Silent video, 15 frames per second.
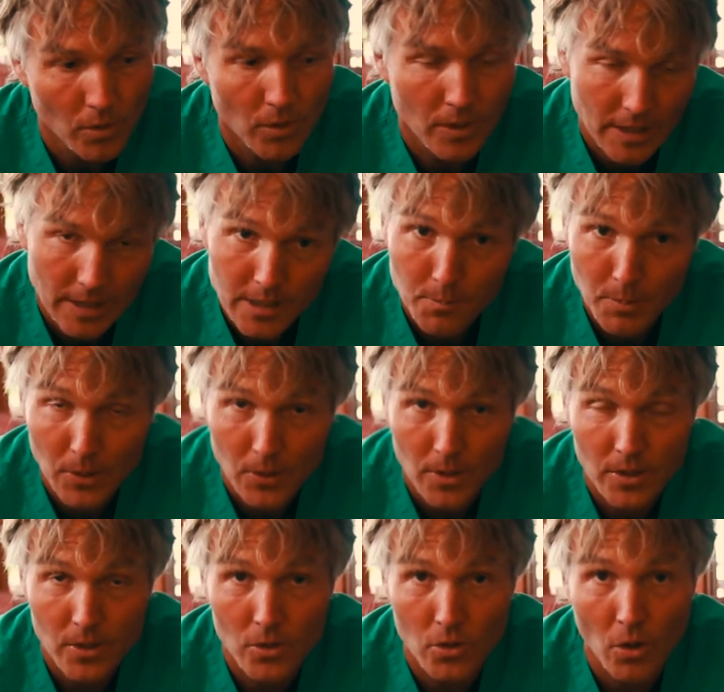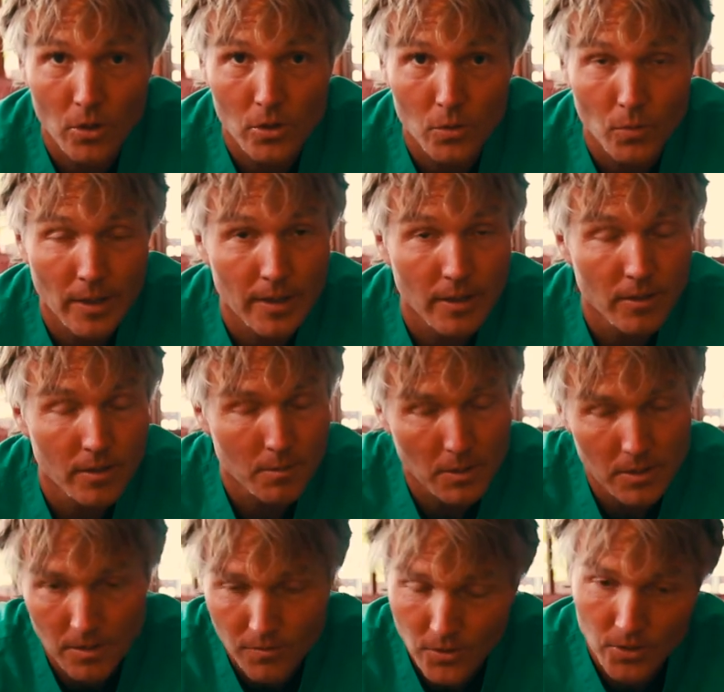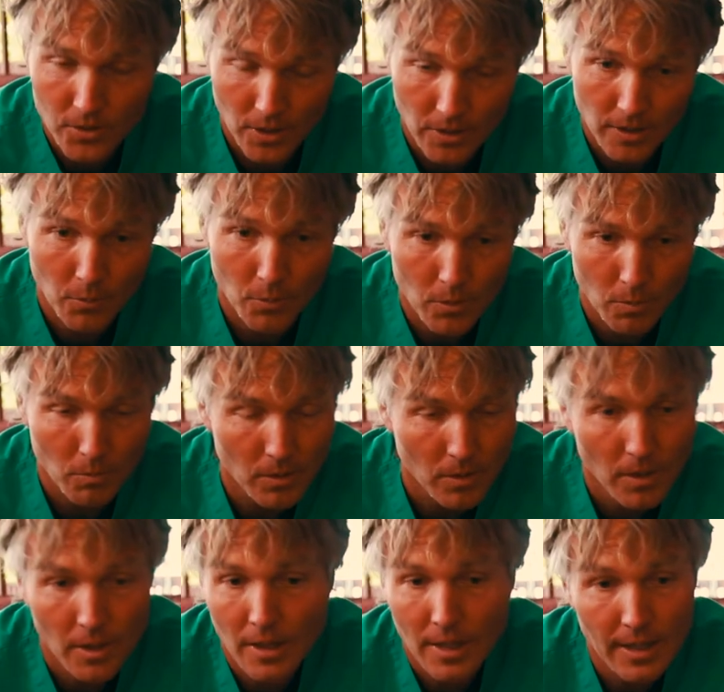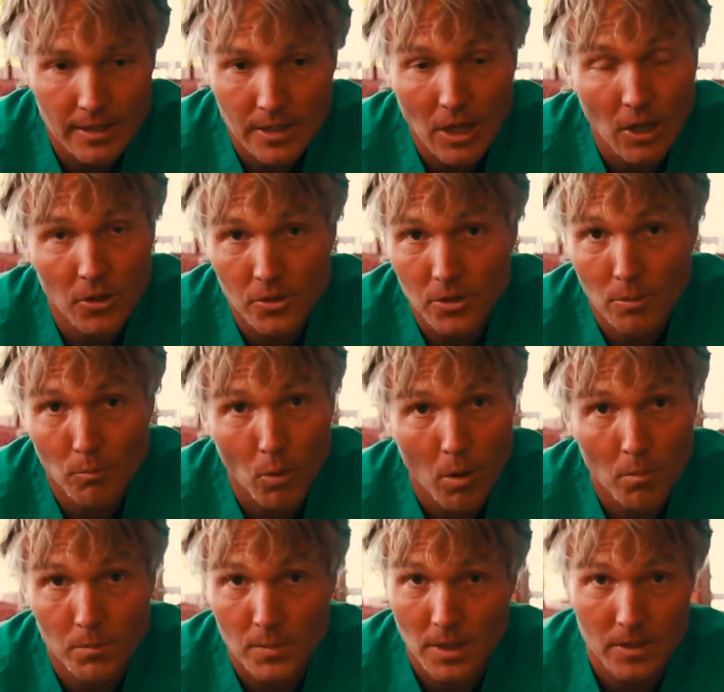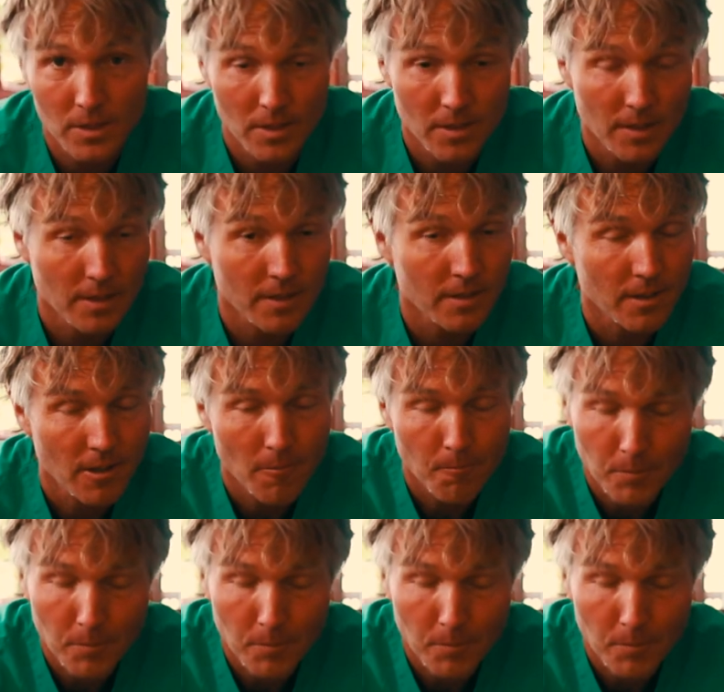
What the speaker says: you know, an experienced dog trainer, especially if you're dealing with a challenging problem such as this.